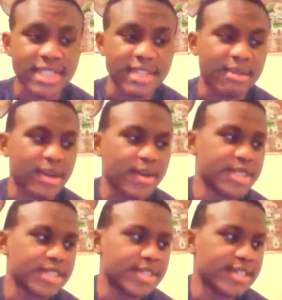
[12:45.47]
But I
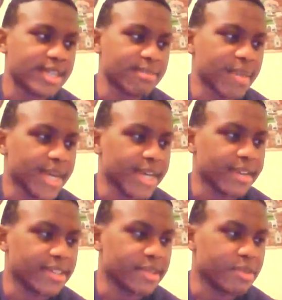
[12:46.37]
always thought like,
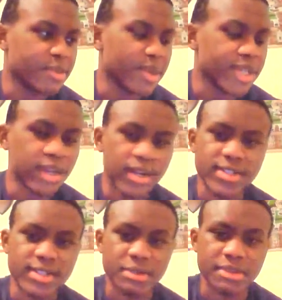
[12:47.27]
man, it'd be really
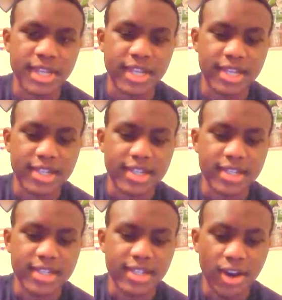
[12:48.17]
awesome if they
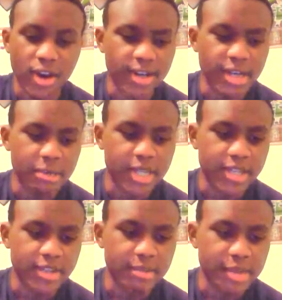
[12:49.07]
all came
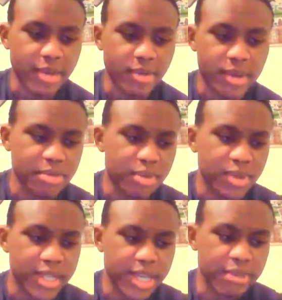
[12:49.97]
together and made one
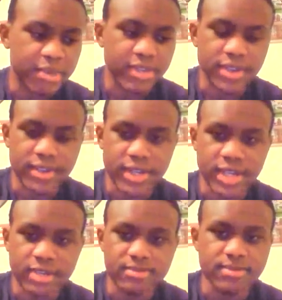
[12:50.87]
pretty epic video
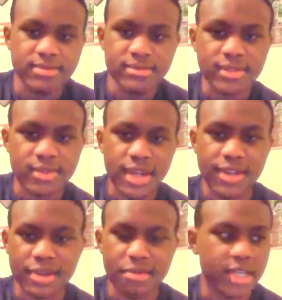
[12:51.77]
game.
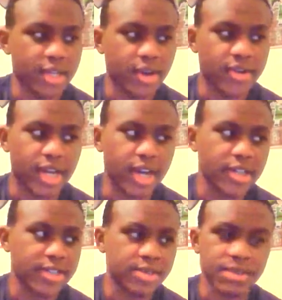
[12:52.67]
Rather it be on
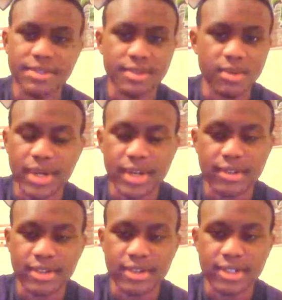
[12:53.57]
Oculus Rift or
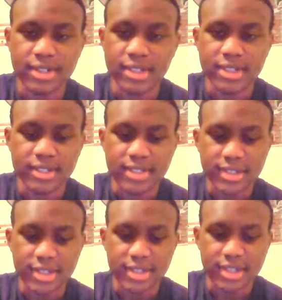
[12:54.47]
whatever.
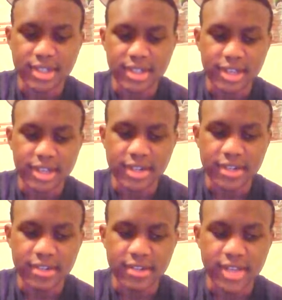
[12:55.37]

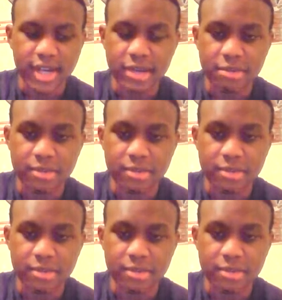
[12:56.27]
And that would,